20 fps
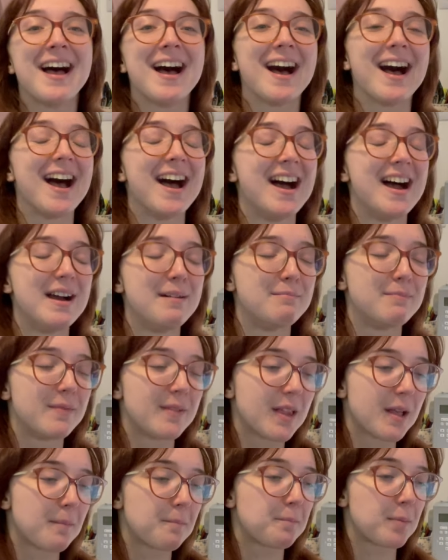
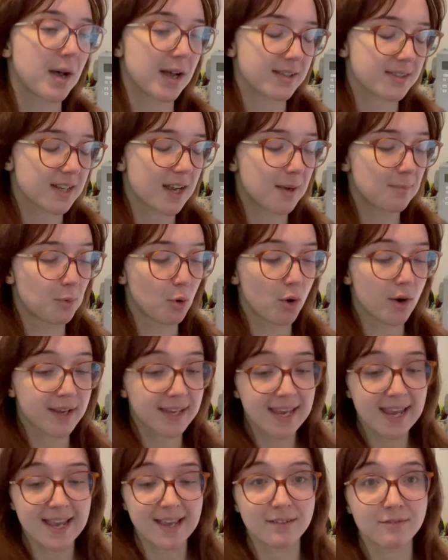But I bought a
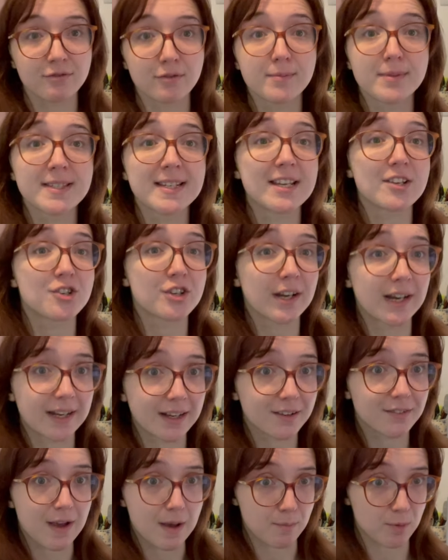kit from Stitch and
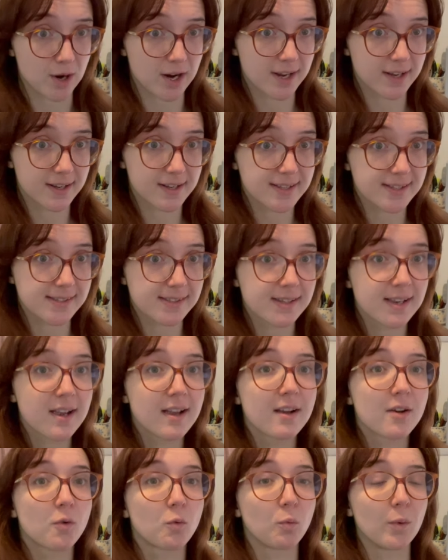Ink Fabrics,
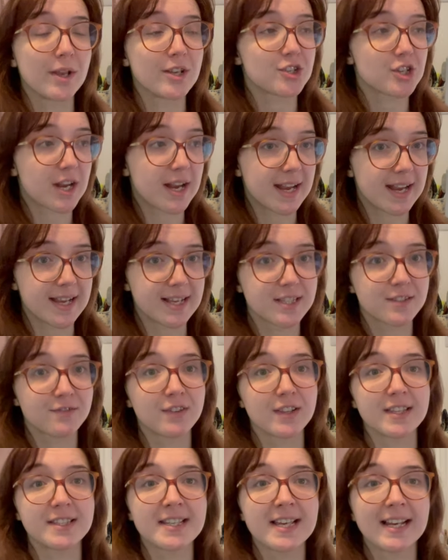which is for
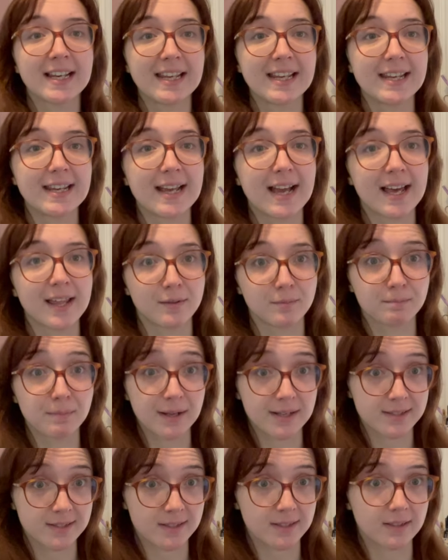the Tilly and
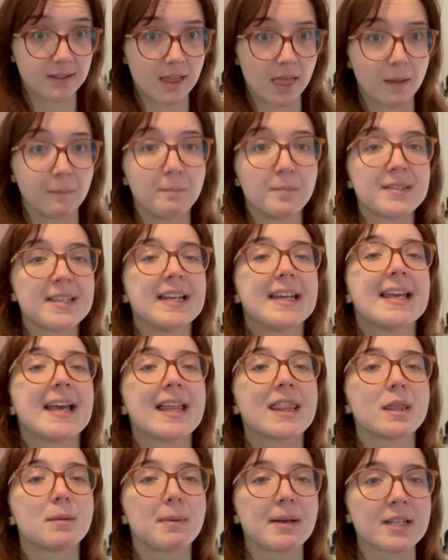
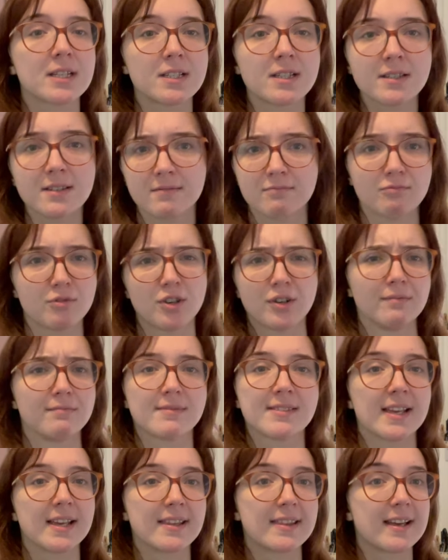the Buttons, couldn't
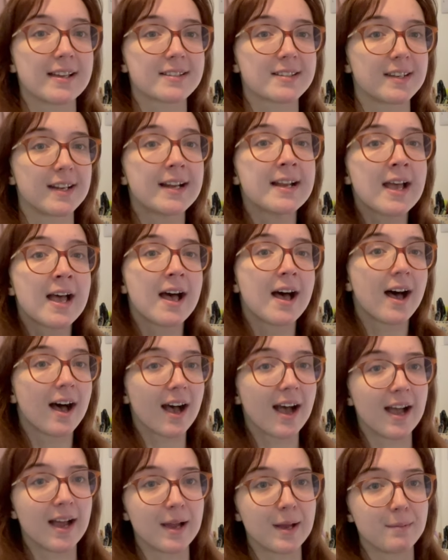say that today,
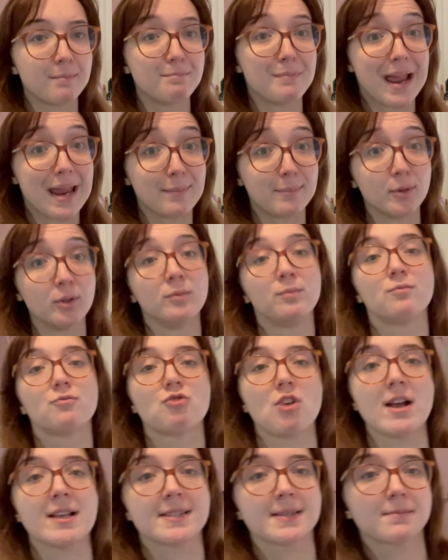Mabel
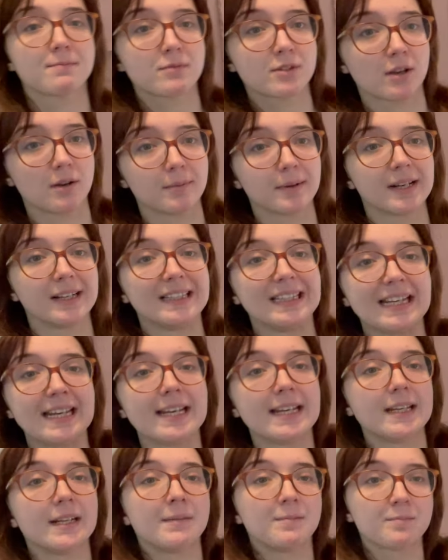dress. So I'm going to
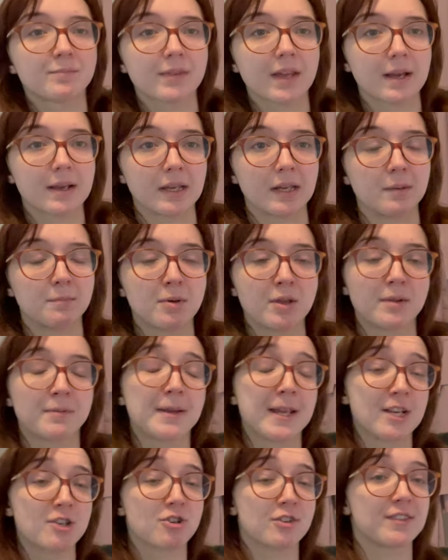lean, I'm going to put the
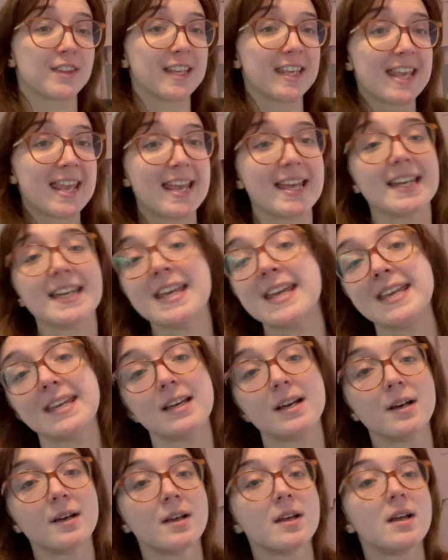picture of the kit here.